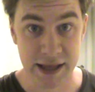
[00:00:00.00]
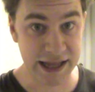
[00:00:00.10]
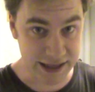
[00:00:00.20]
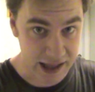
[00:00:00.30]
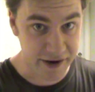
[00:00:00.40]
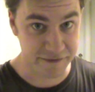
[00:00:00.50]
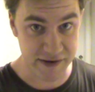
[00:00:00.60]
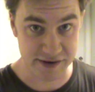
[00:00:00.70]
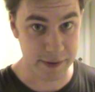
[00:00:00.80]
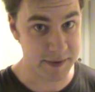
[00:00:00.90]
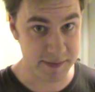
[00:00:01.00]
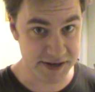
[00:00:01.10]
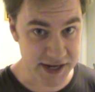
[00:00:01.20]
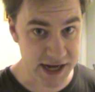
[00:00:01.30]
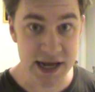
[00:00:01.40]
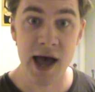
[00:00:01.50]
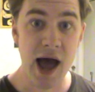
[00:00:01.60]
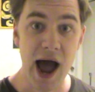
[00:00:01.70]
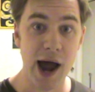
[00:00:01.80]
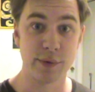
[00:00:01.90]
And like a lot of fans of the BBC,
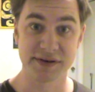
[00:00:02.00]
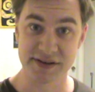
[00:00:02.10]
I was